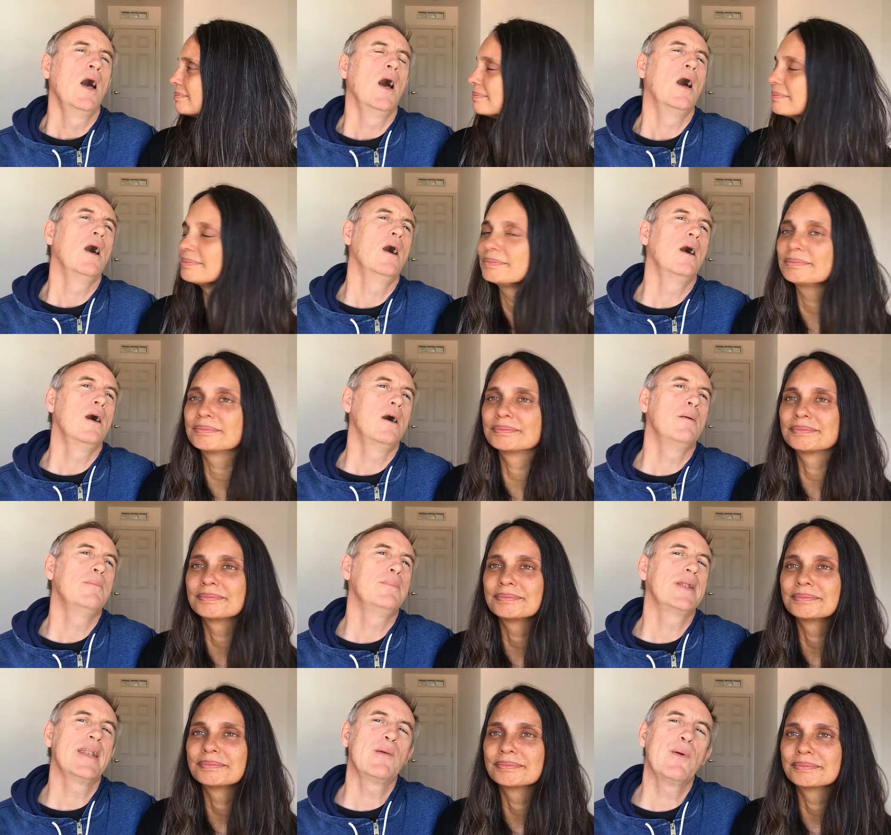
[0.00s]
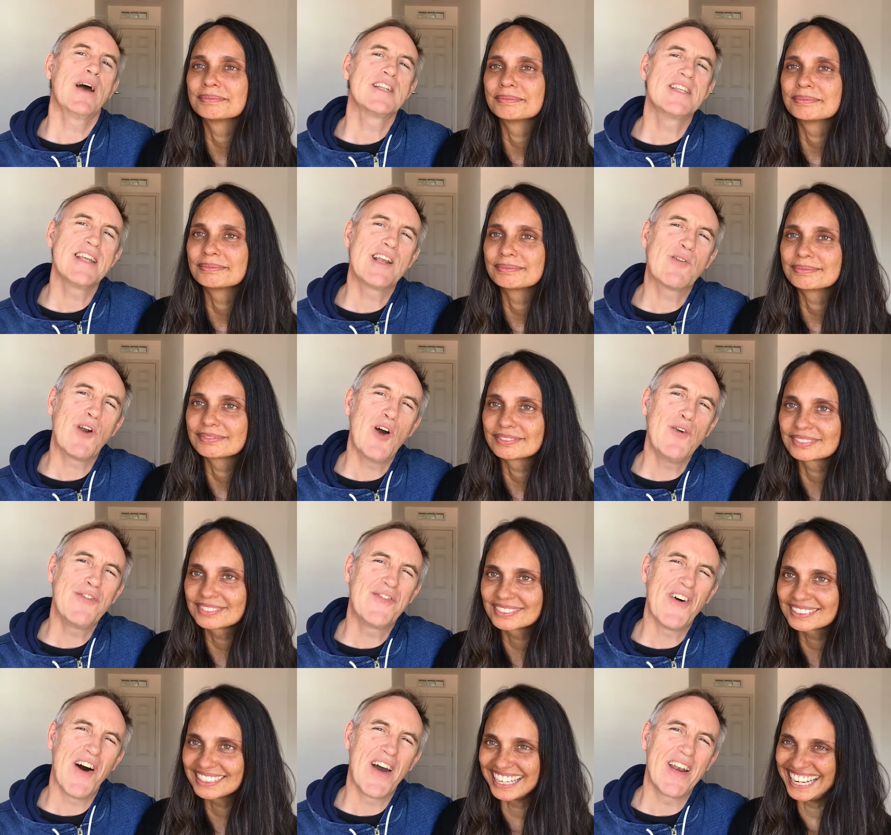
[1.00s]
Speaker 1: Um, but anyway, I did grow
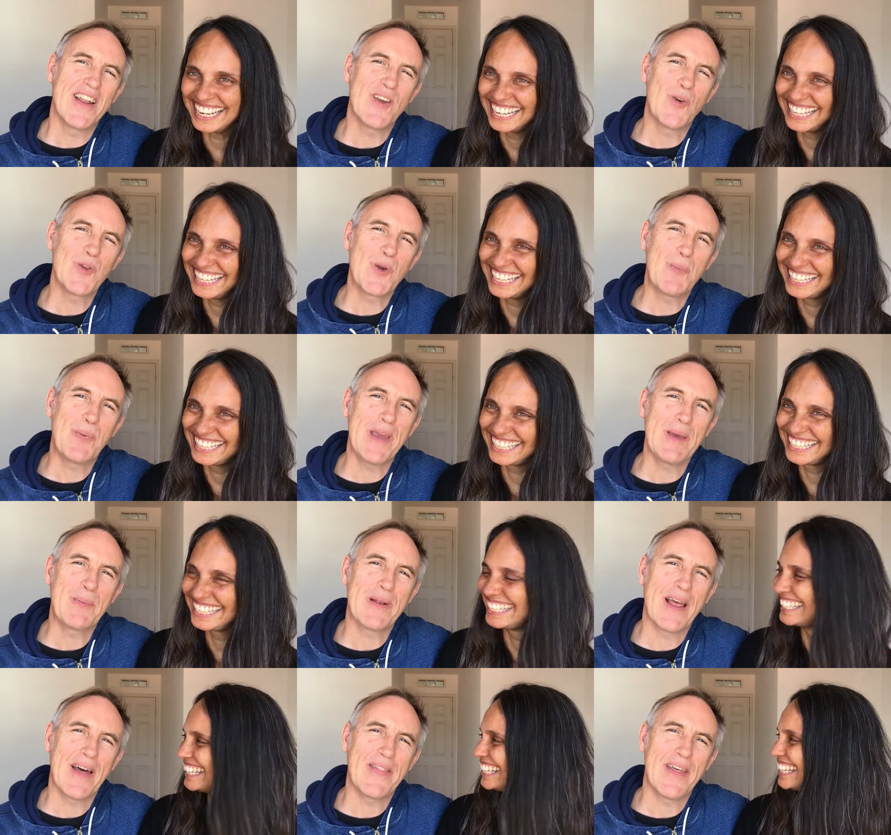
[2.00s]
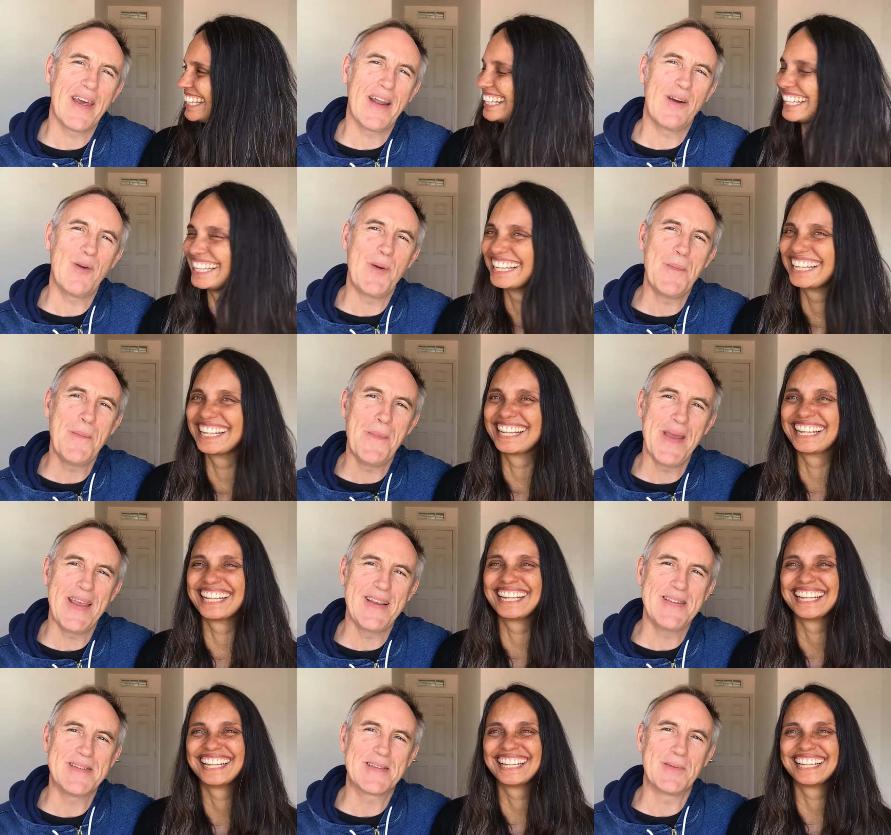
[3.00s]
finally. All you people out there were
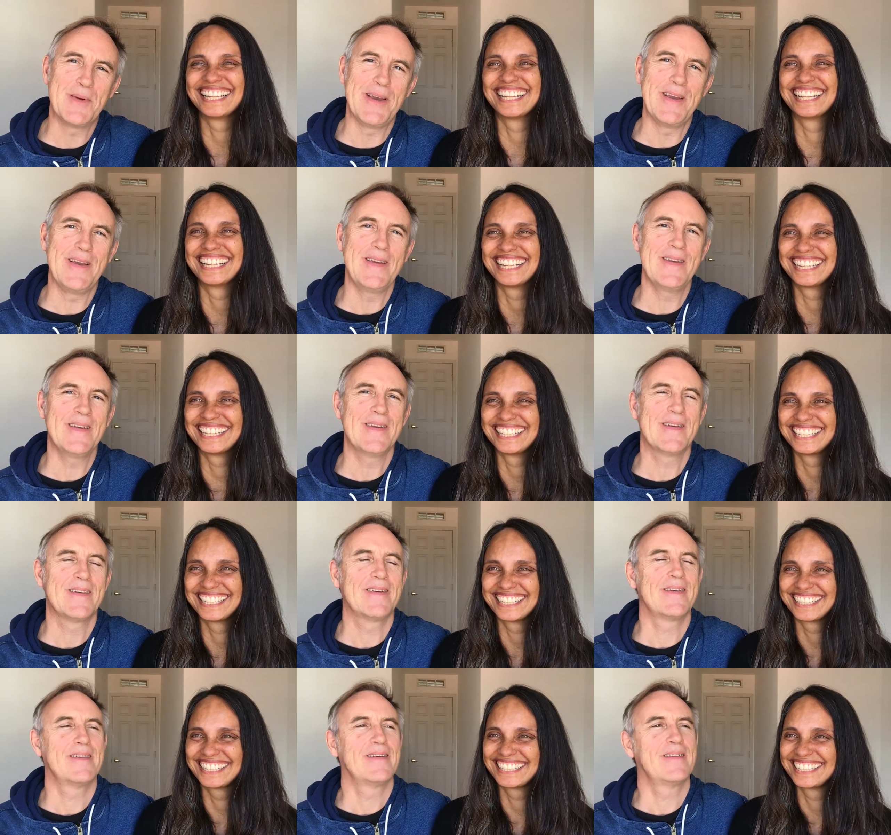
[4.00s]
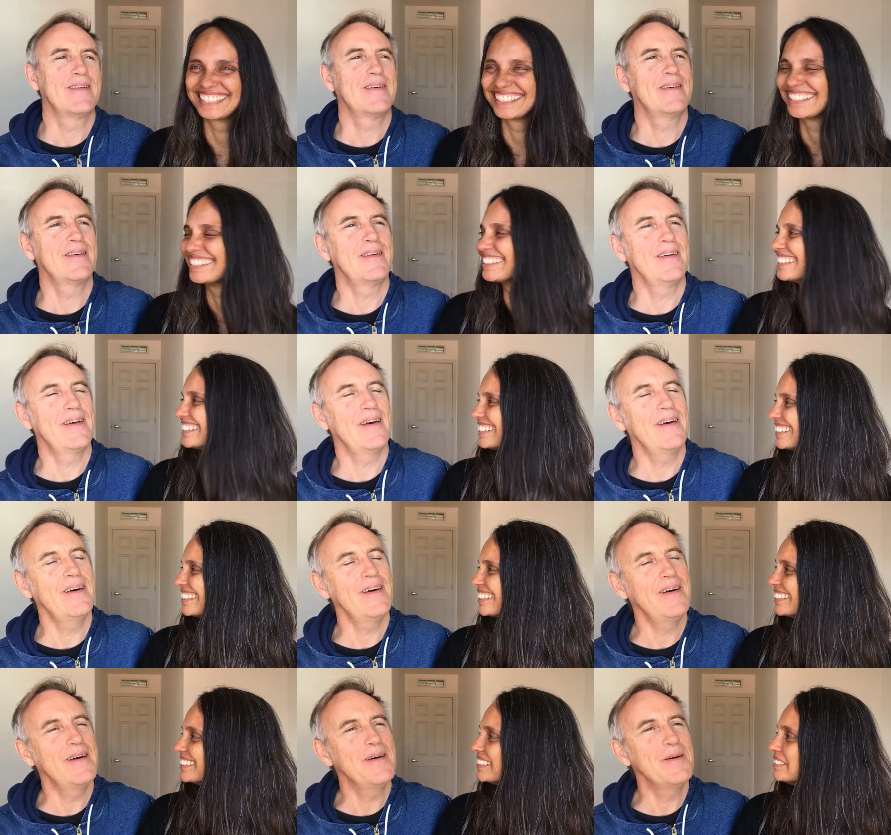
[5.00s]
mean to me.
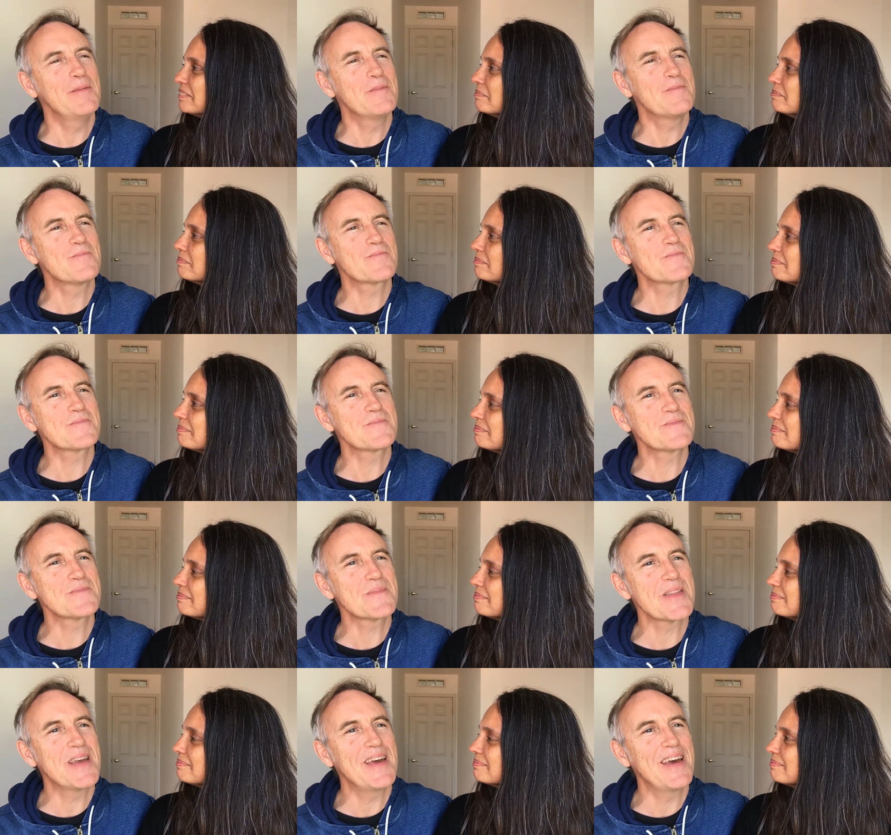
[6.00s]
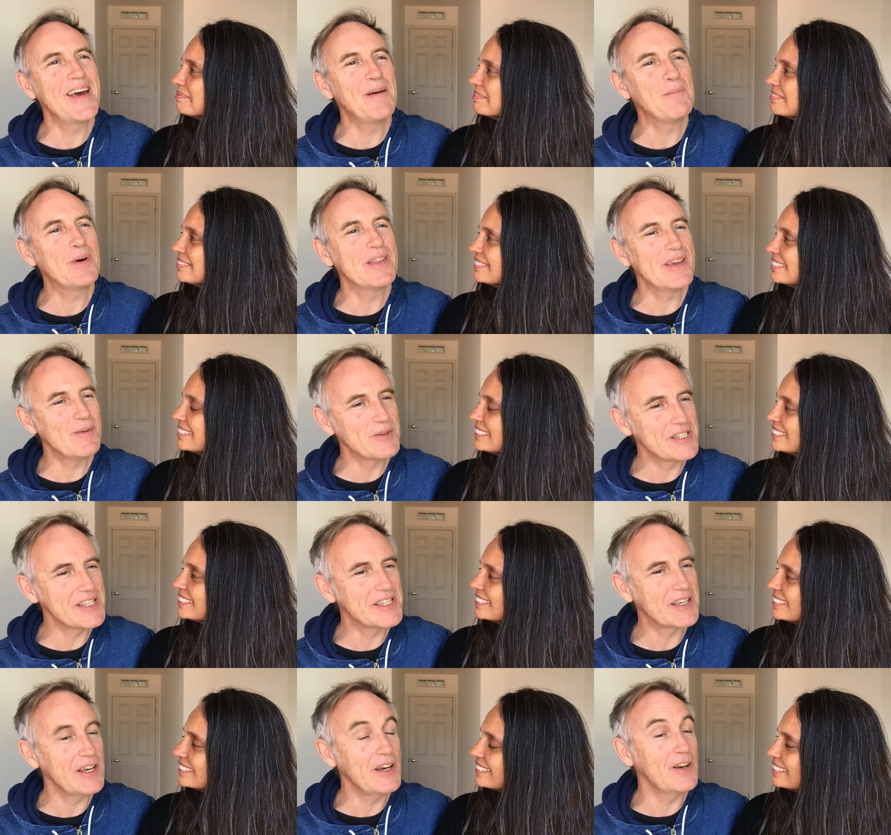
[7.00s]
Um, but there was
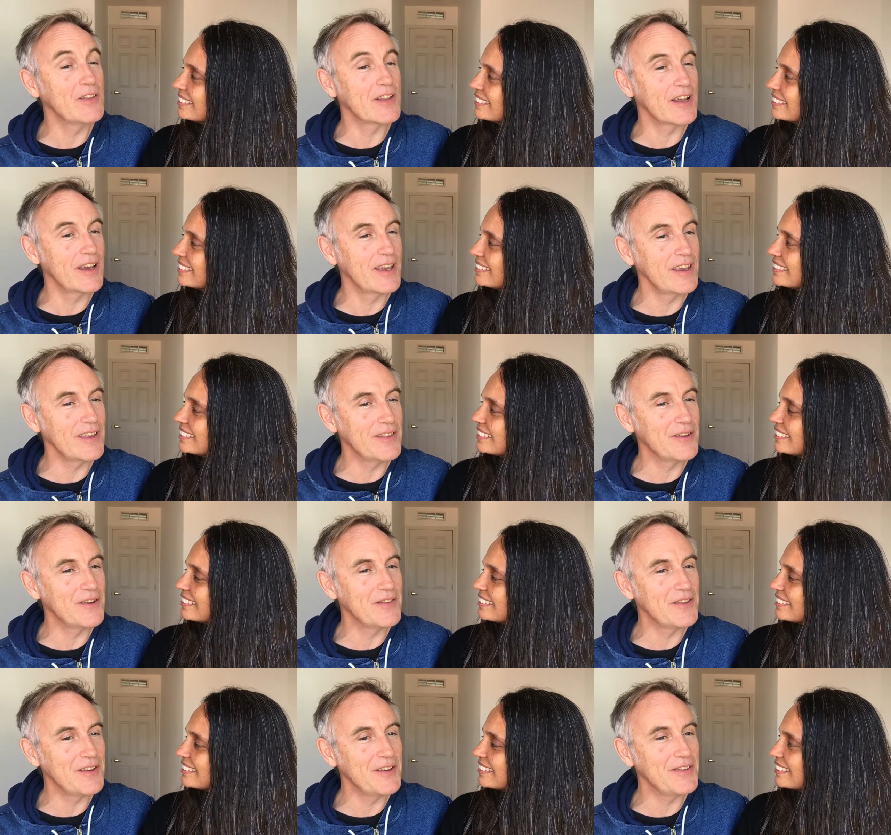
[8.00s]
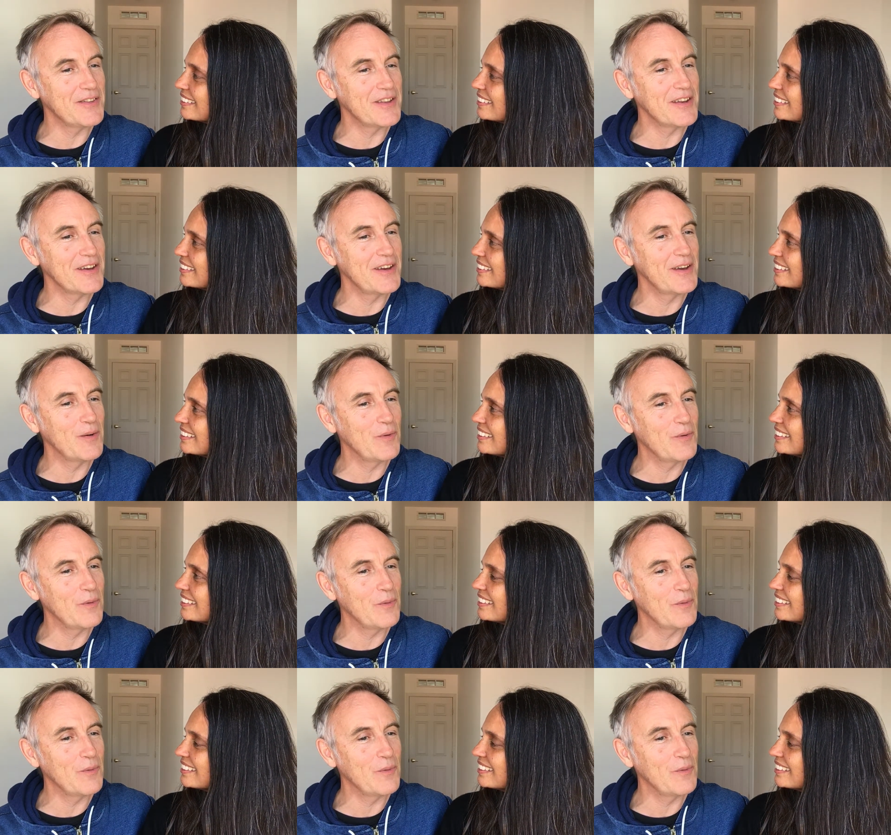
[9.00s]
this girl that I that, that, that, I